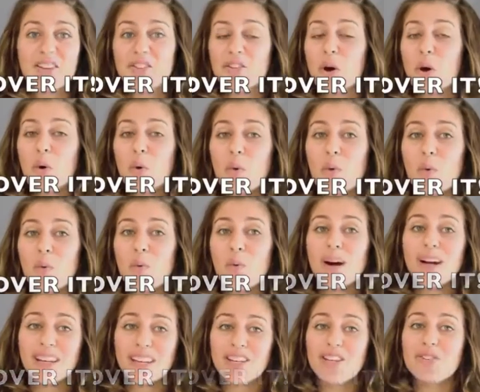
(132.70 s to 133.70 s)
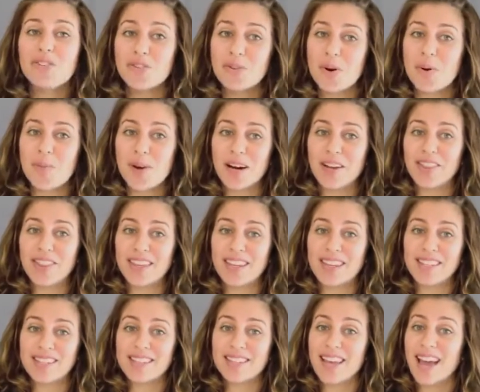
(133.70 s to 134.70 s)
So, what can you do about this?
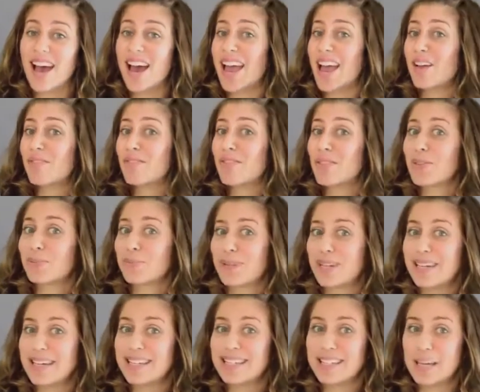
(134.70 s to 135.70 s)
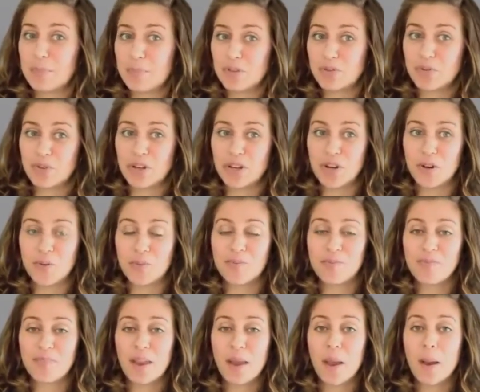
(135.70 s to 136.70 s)
I have three tips for you.
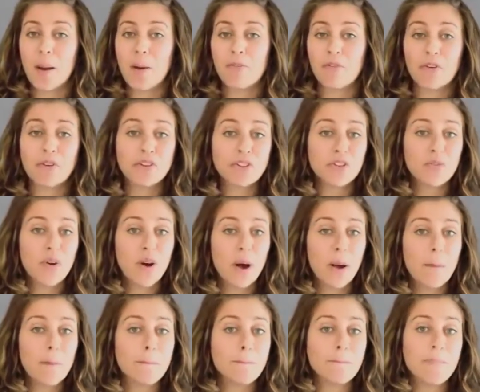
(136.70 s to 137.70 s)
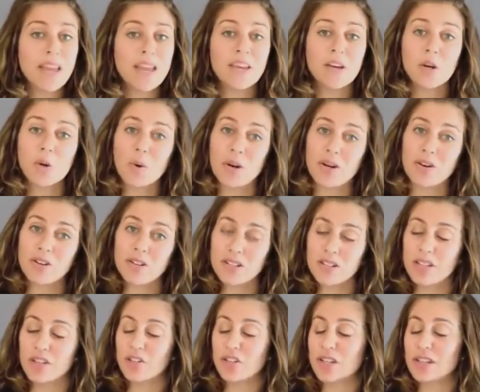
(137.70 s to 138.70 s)
First of all, make quicker
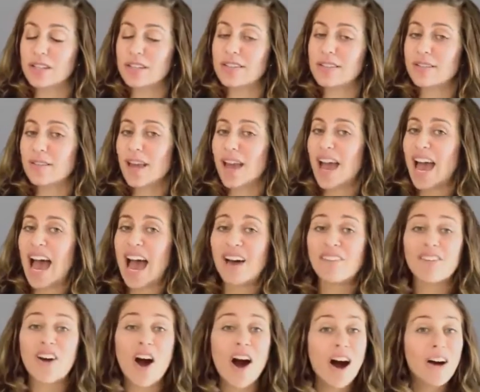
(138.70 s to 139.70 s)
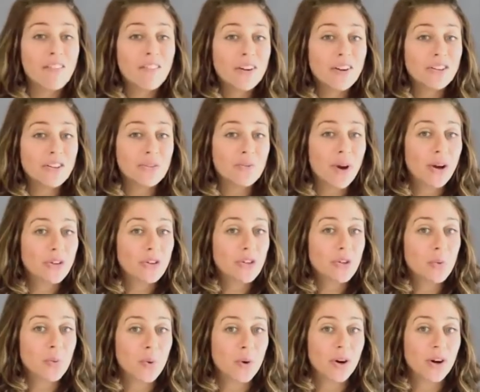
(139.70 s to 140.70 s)
decisions have confidence around your
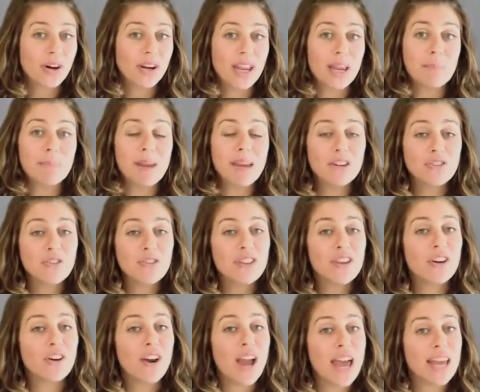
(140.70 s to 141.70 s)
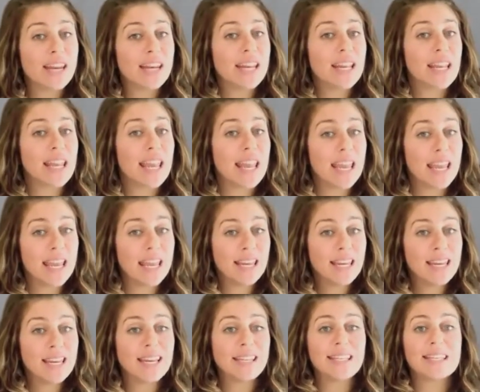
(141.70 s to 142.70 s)
work, and make sure that you're editing
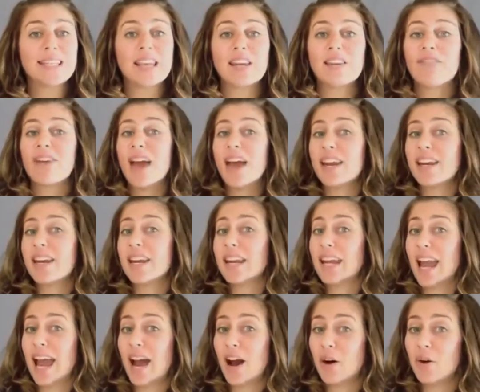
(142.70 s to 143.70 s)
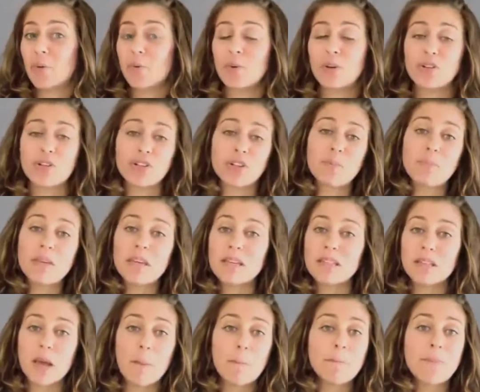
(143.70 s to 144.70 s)
in instead of editing out, which to me is
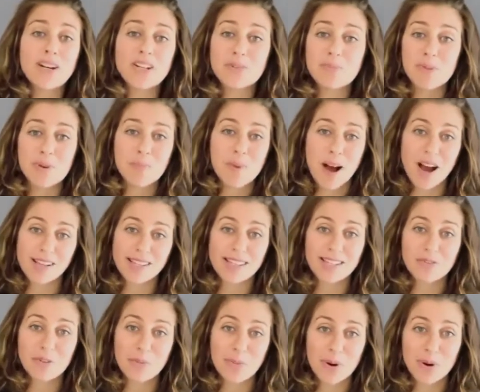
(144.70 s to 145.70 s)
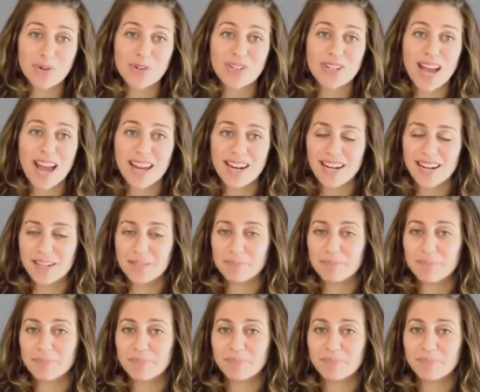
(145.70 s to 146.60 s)
a much more positive approach to editing.